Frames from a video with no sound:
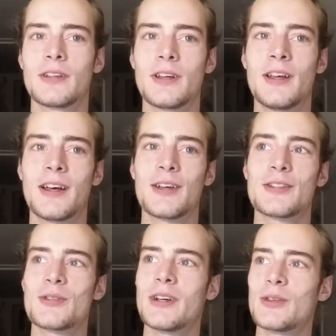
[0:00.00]
I
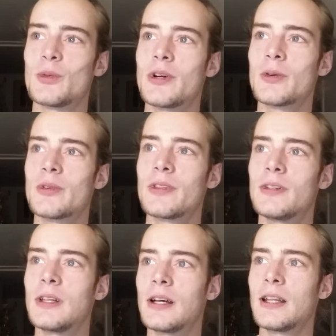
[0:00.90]
try to work with
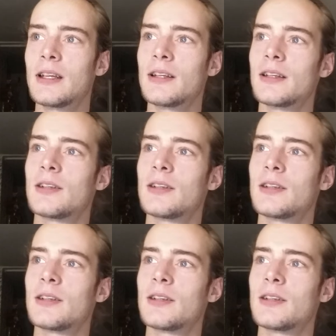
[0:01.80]
the lighting.